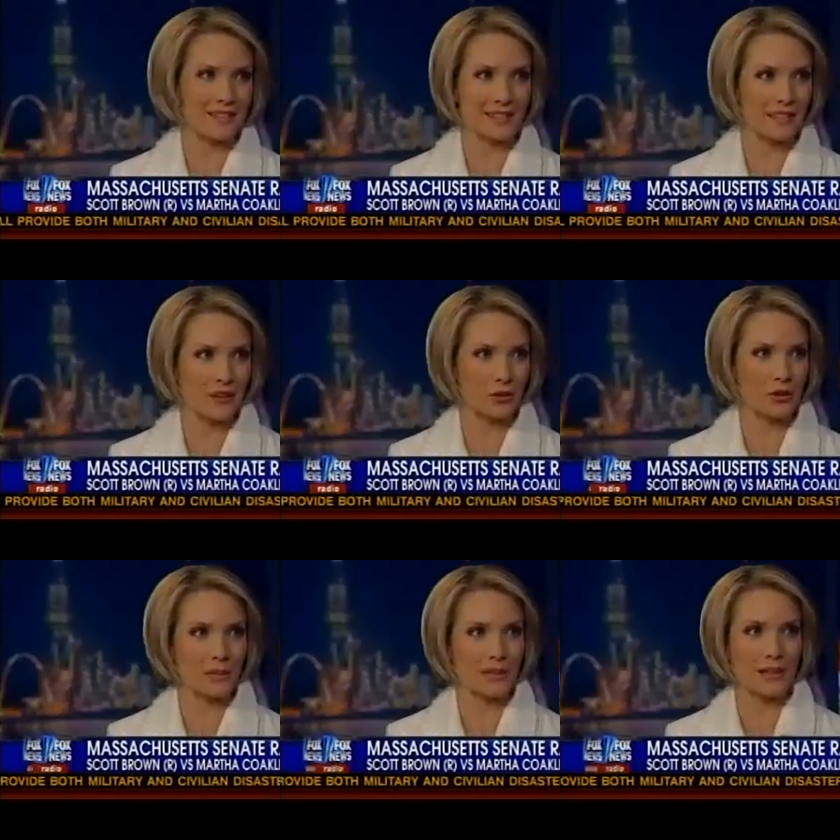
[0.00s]
this seat
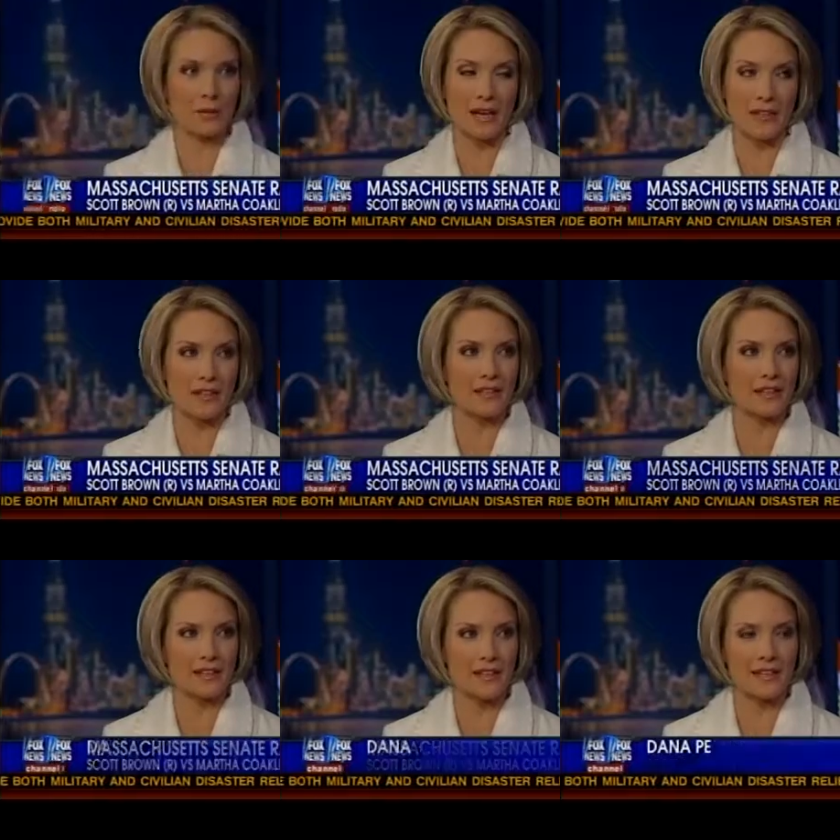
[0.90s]
ultimately, what I think that
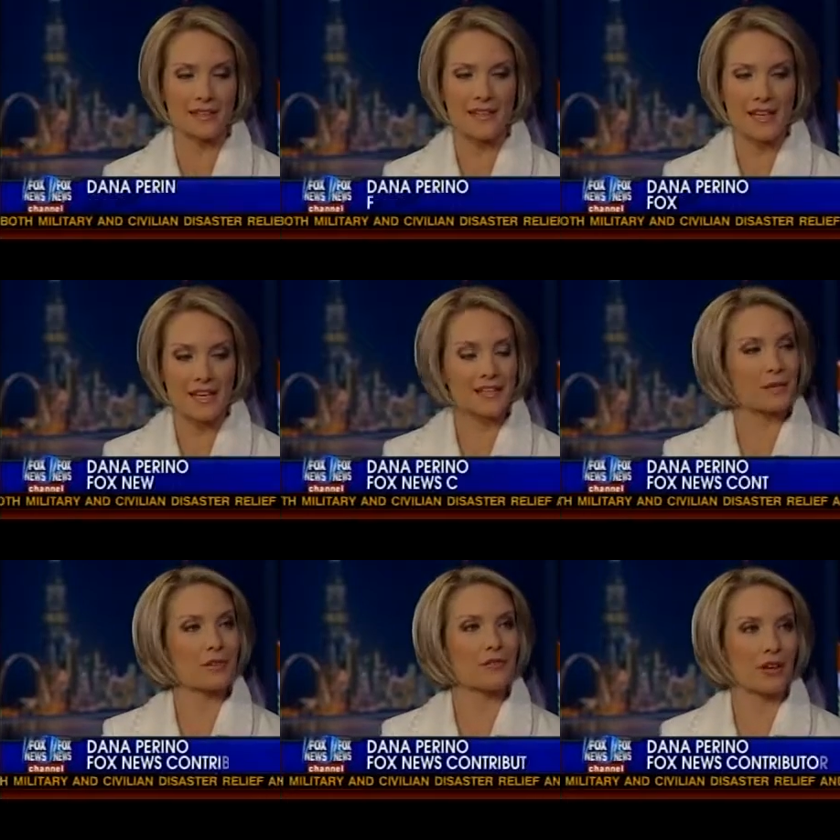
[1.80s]
it does is
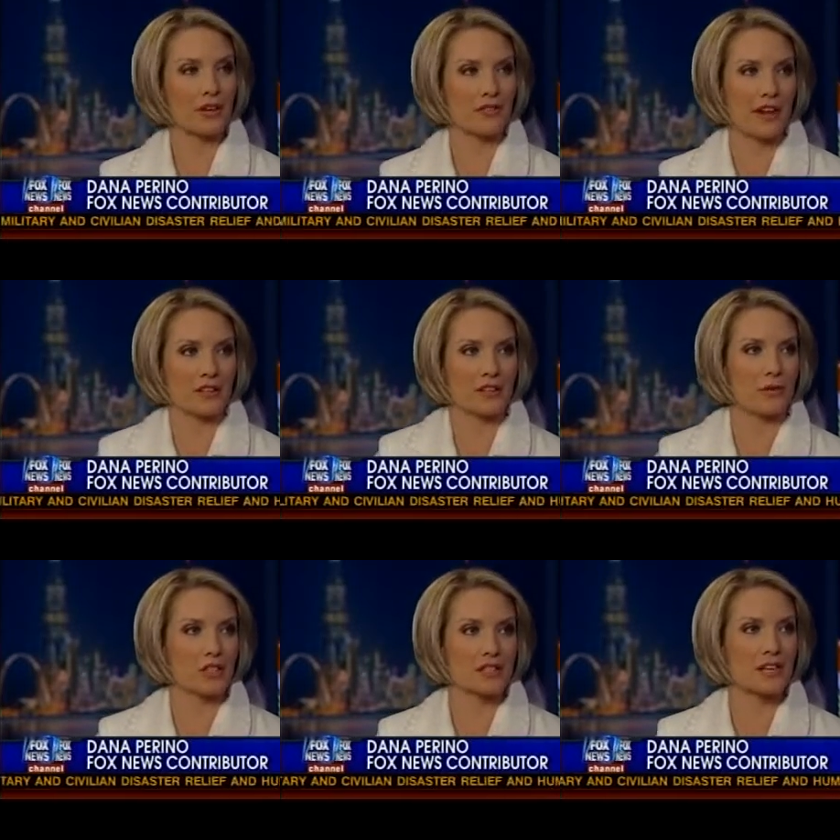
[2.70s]
something very effective,
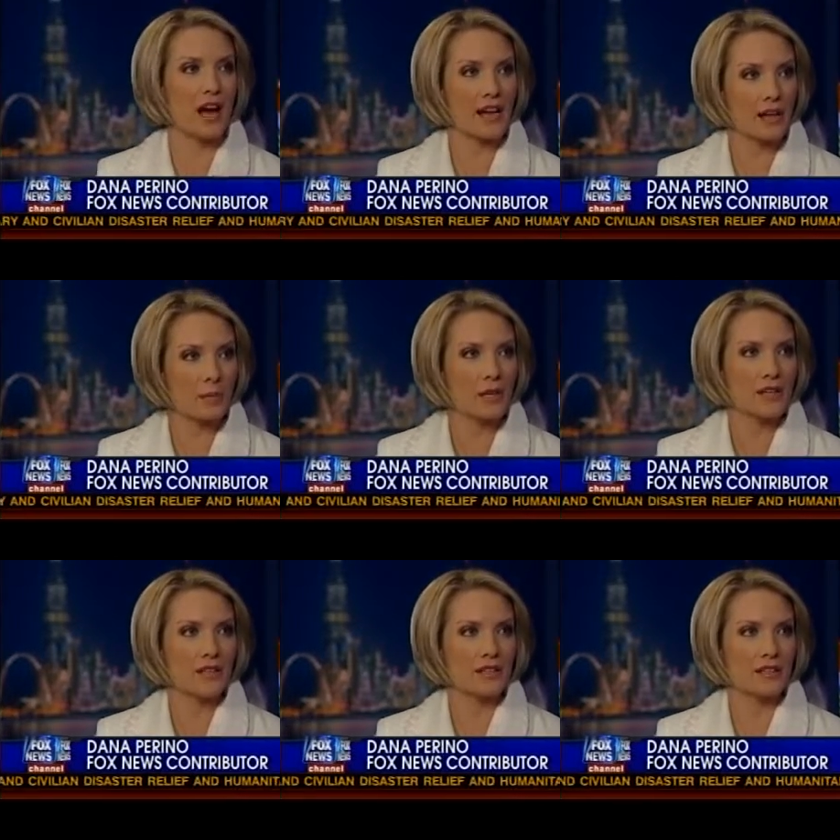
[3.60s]
which is tie up
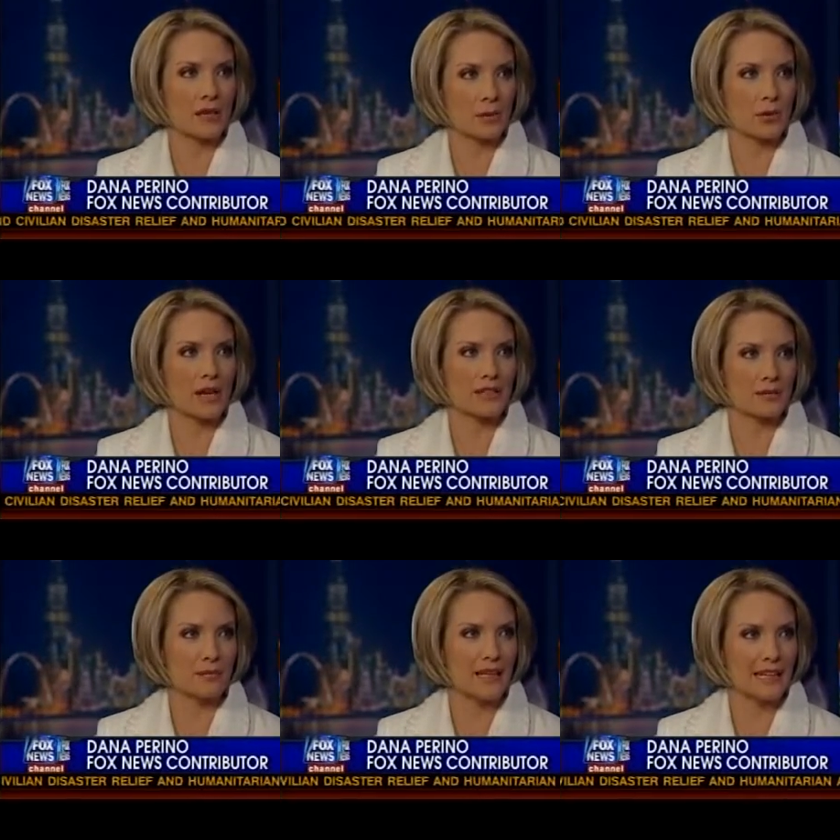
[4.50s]
the Democrats'
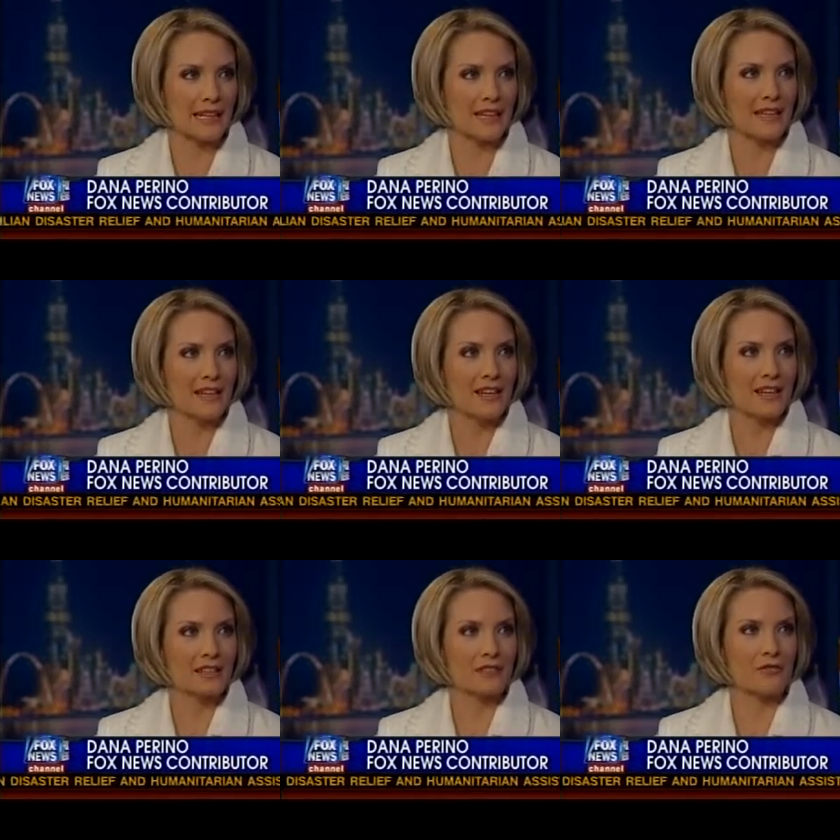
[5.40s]
money
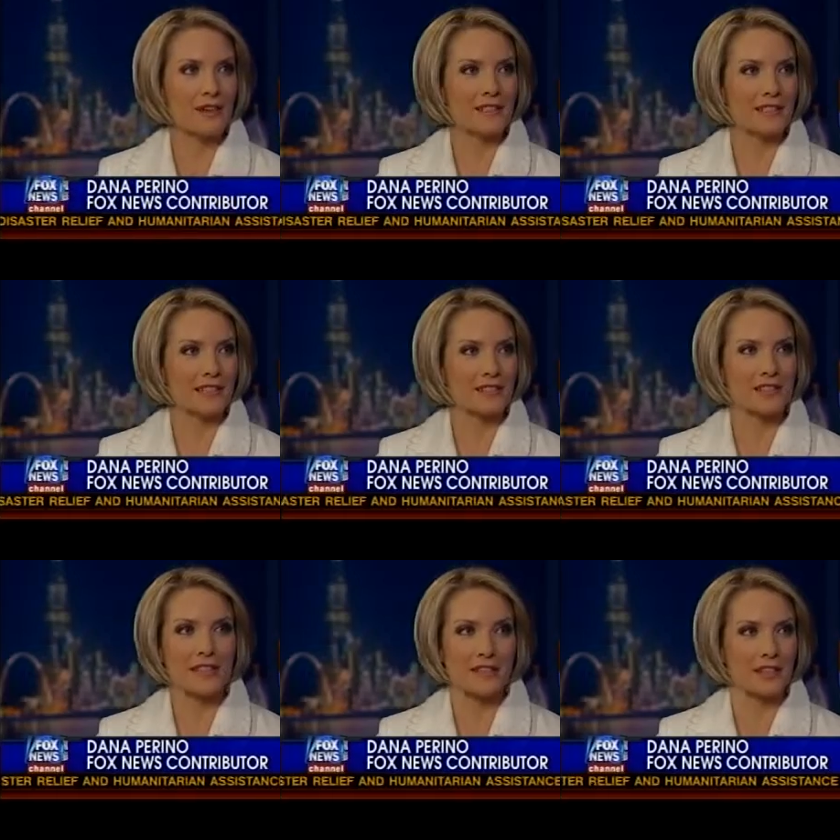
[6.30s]
defending
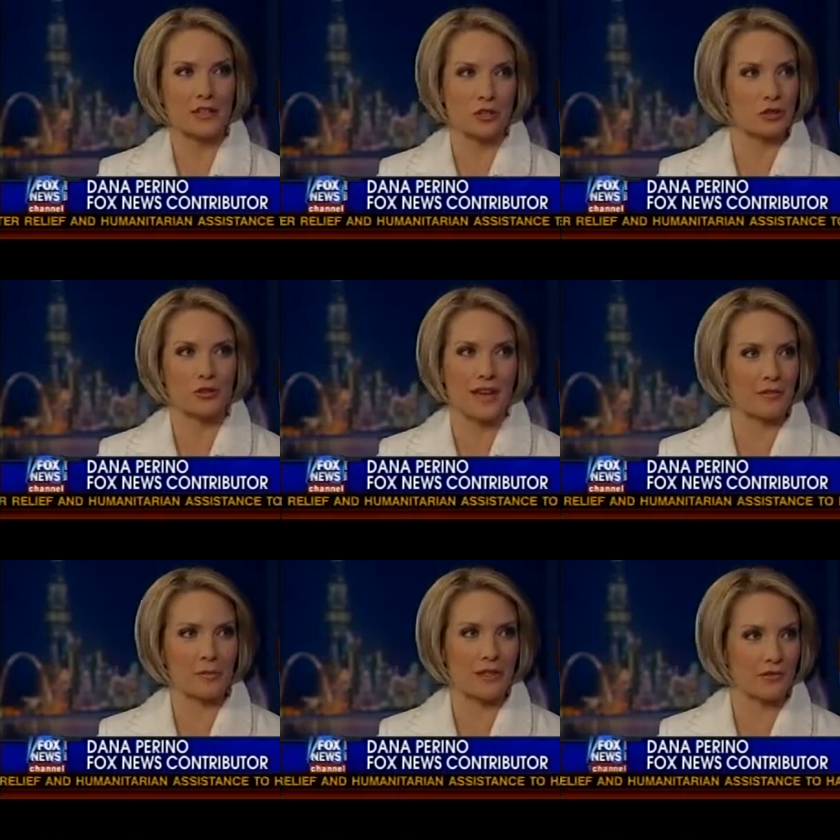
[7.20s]
seats that they shouldn't have
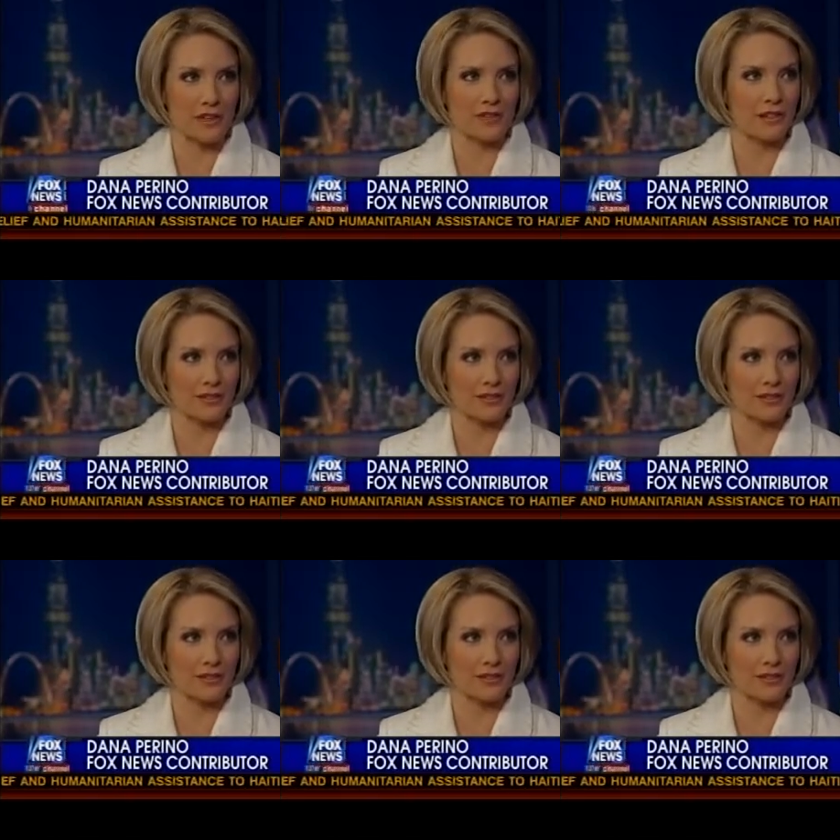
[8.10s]
to be defending.